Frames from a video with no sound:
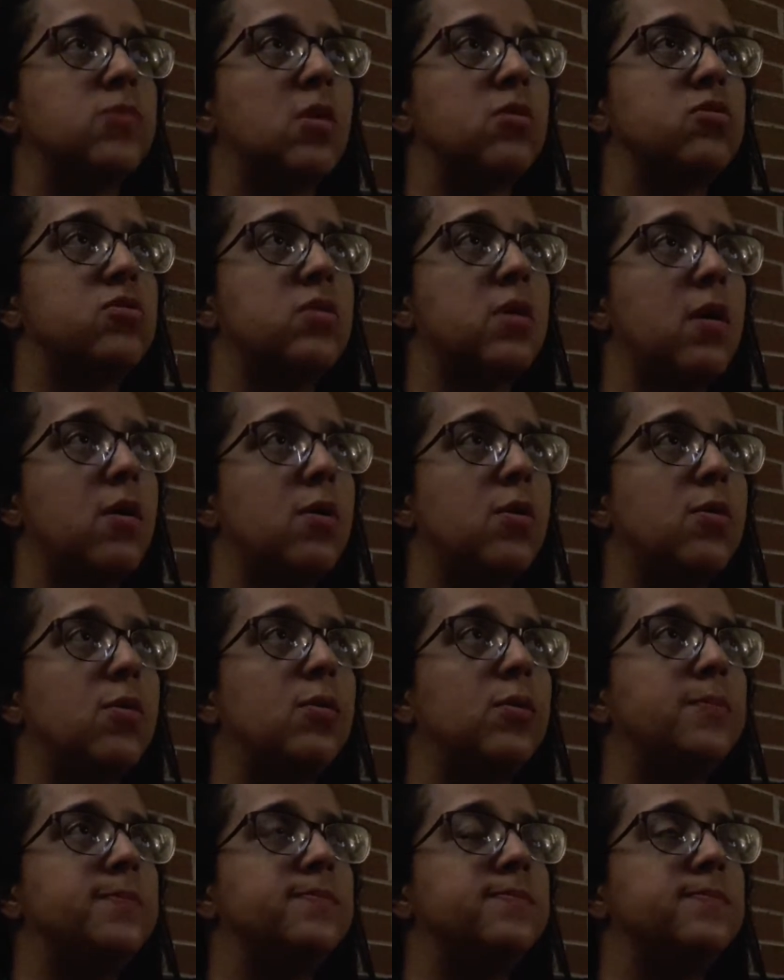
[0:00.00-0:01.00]

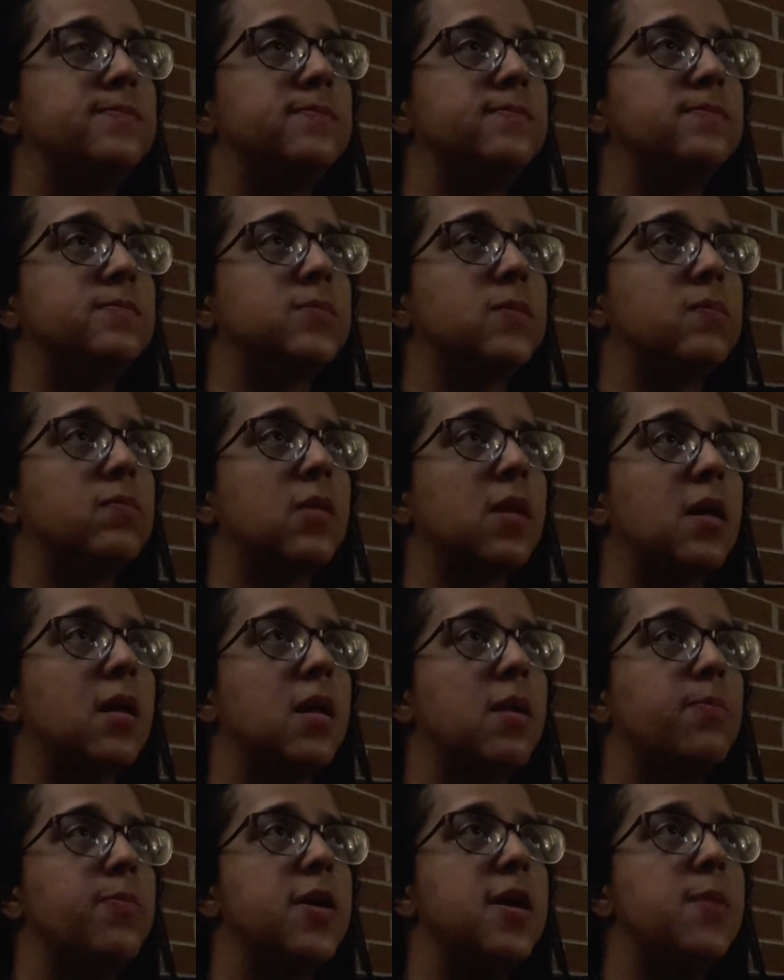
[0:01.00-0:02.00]
So
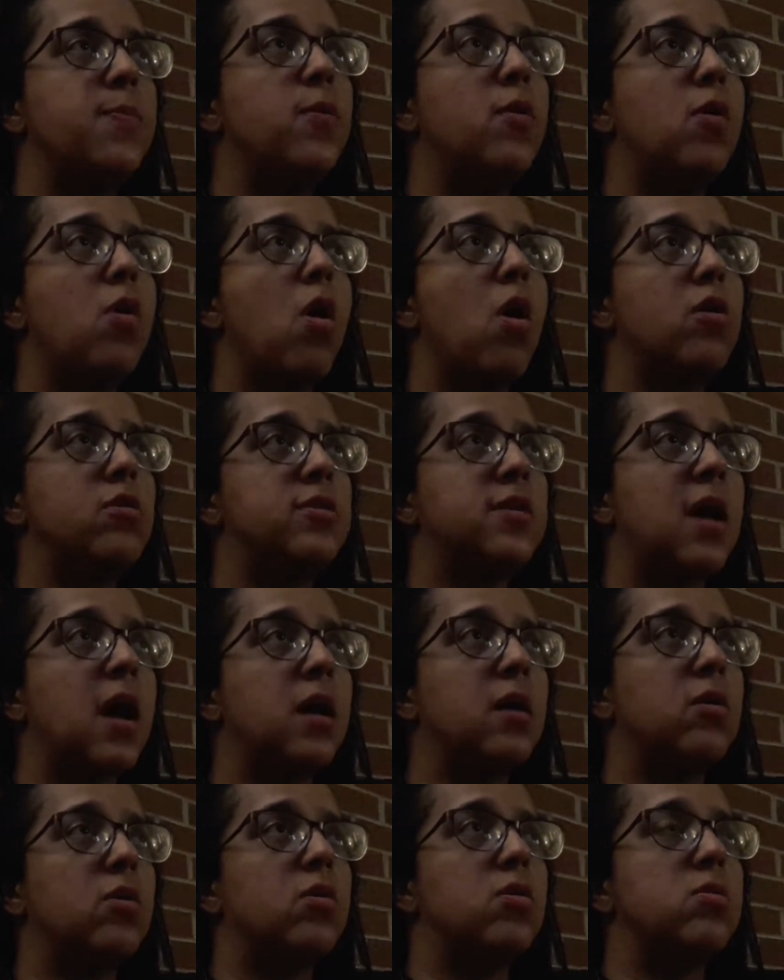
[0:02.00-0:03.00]
people are
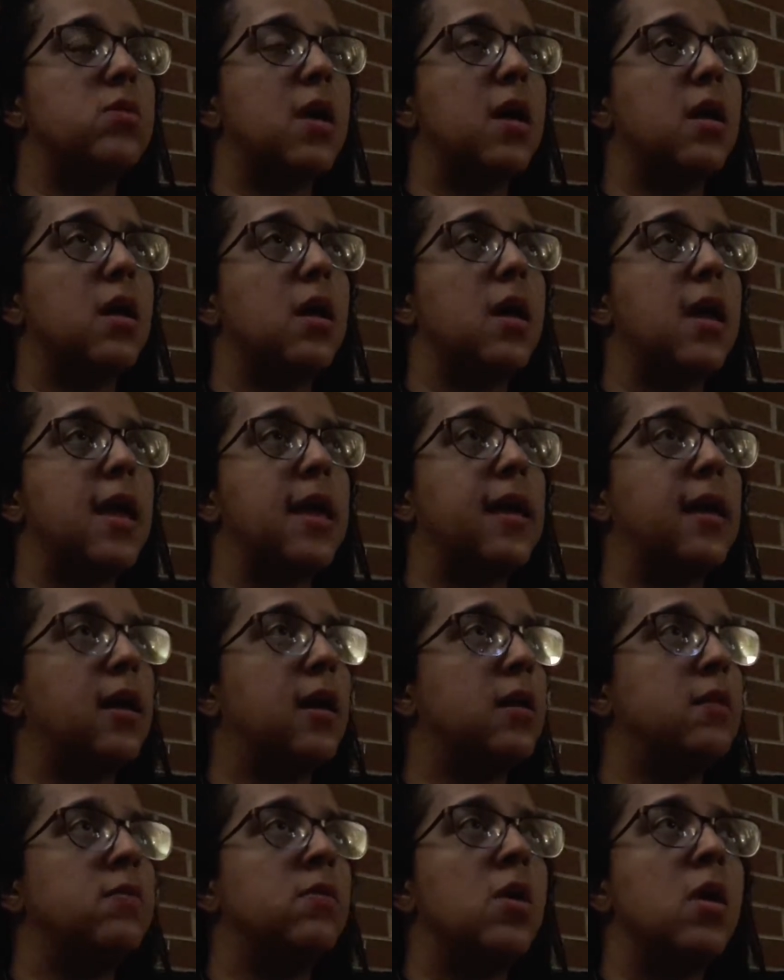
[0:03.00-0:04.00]
tired,
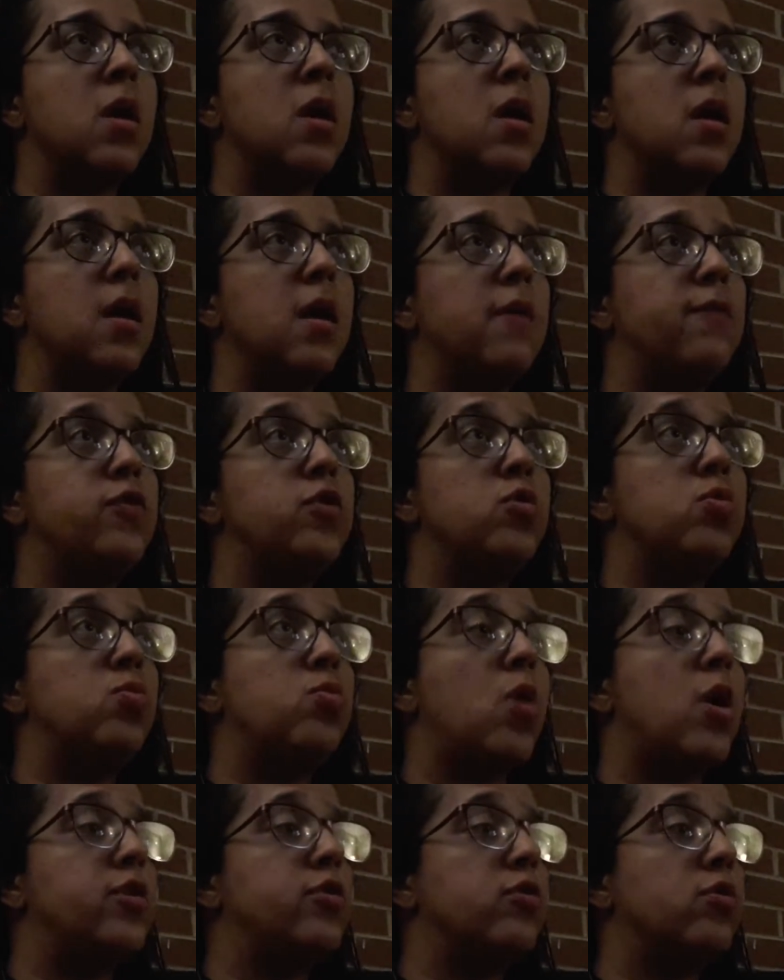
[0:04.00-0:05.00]
and if you
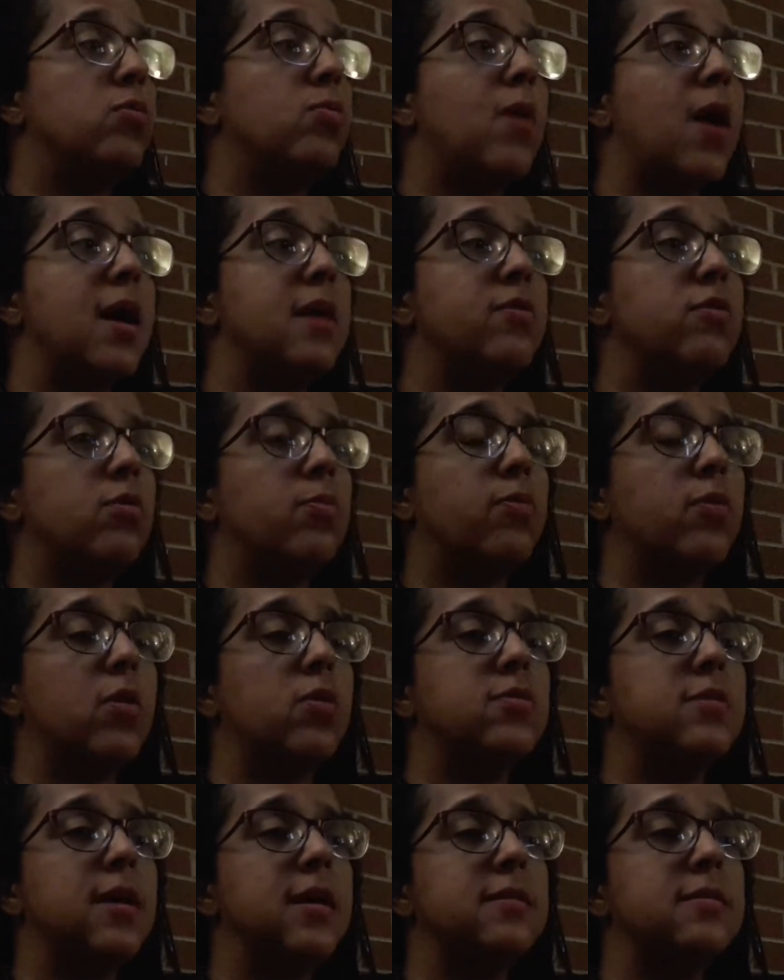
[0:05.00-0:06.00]
wonder why they're
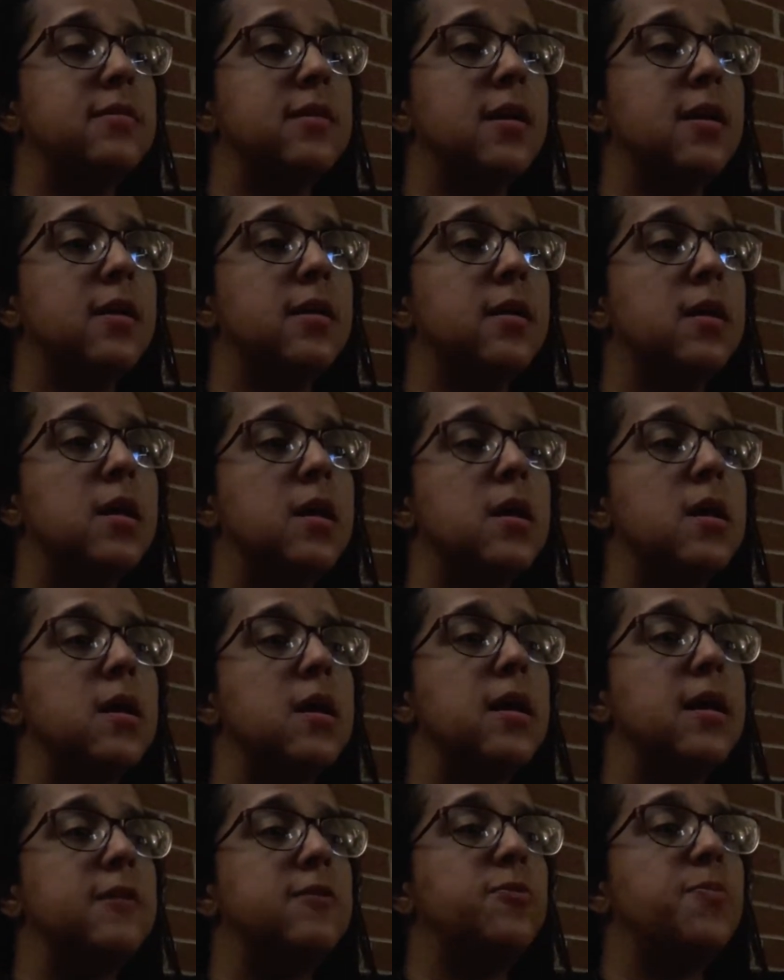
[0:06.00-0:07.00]
protesting,
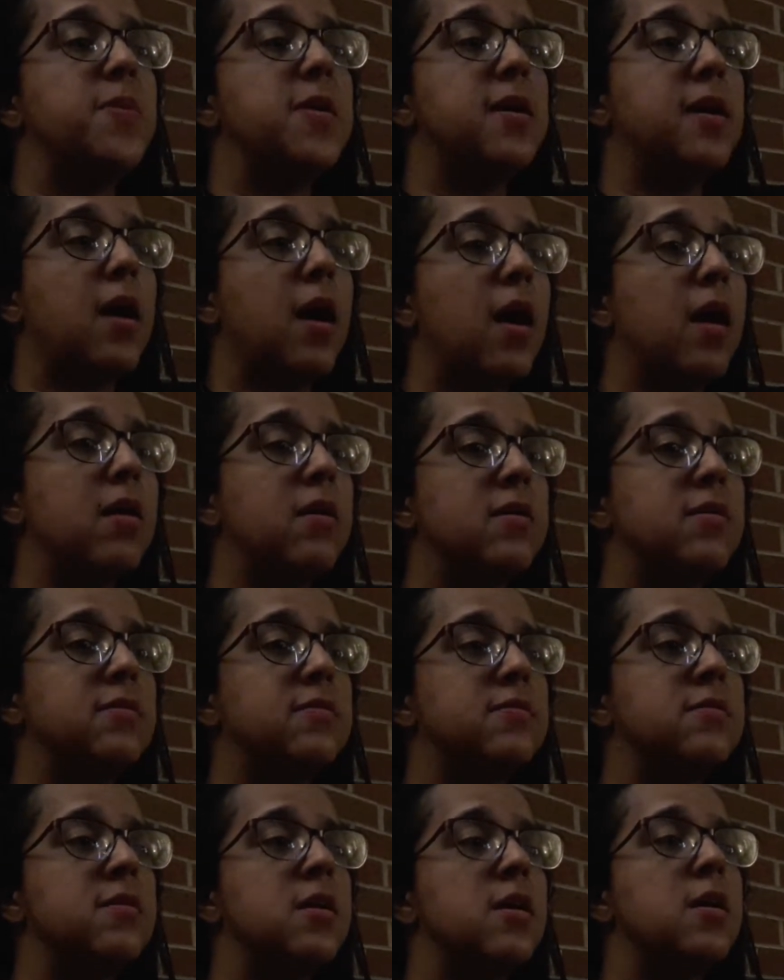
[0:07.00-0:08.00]
it's
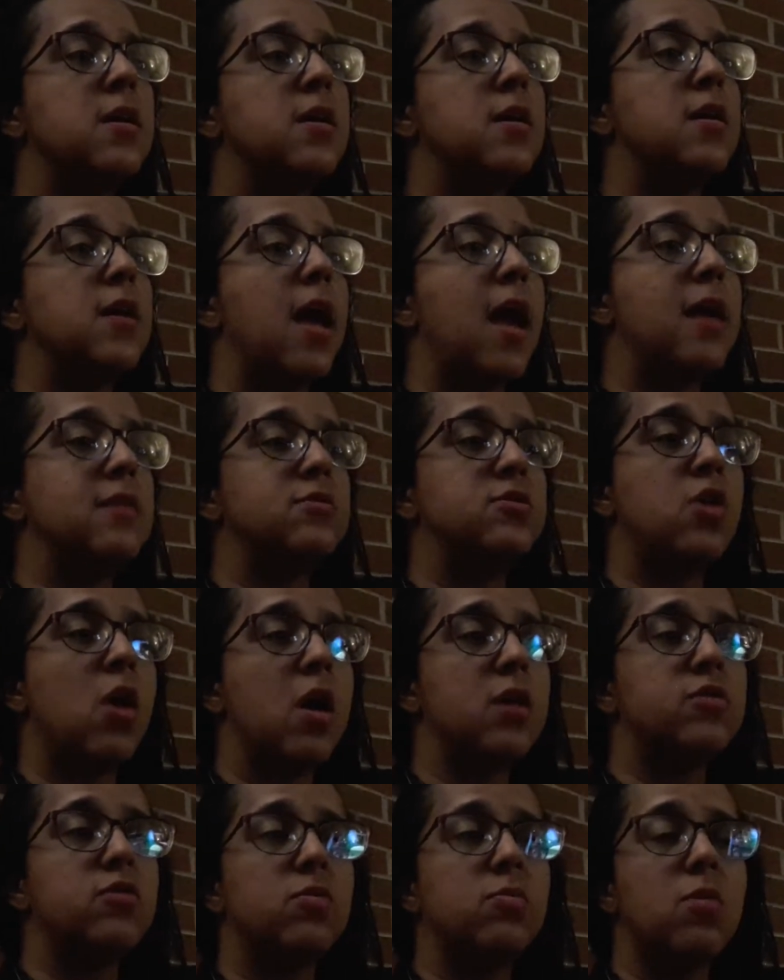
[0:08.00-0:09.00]
because, as
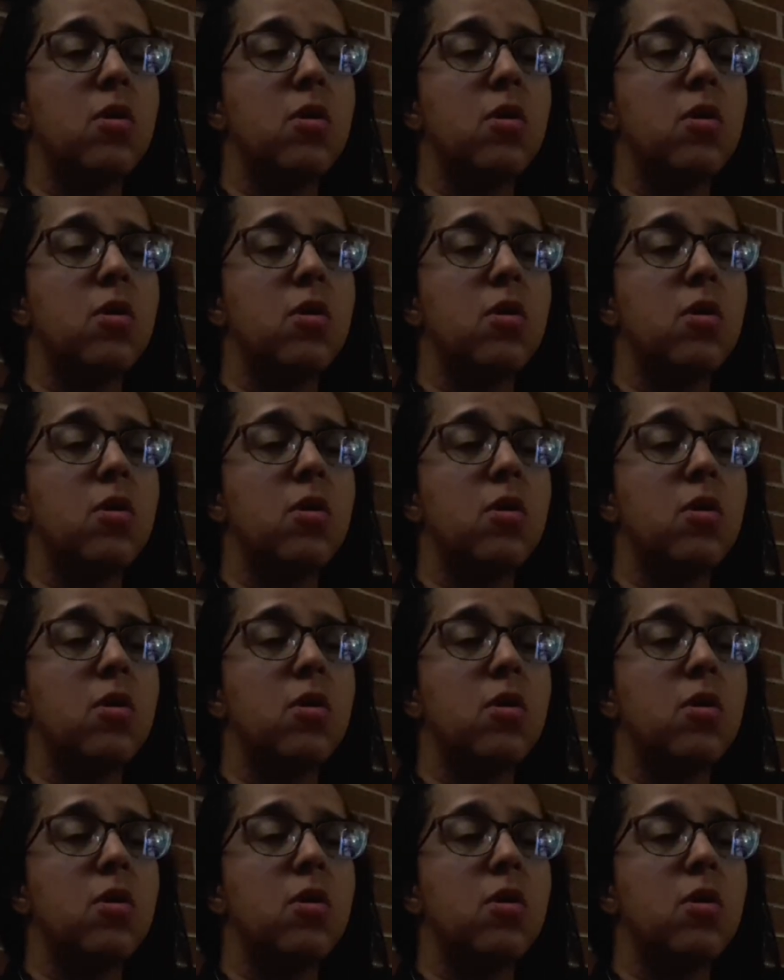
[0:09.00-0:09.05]
Dr.